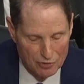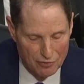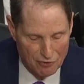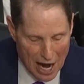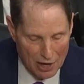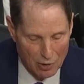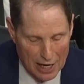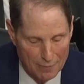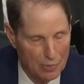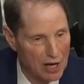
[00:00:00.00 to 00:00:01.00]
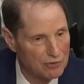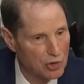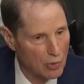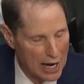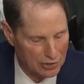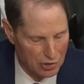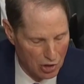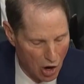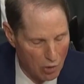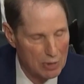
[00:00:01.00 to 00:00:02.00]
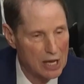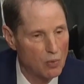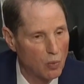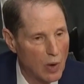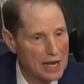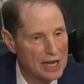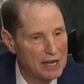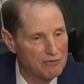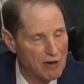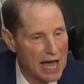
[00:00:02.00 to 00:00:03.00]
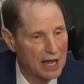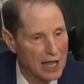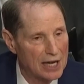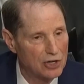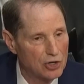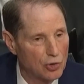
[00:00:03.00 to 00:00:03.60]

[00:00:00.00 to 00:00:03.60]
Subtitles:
firing of Director Comey when it violated your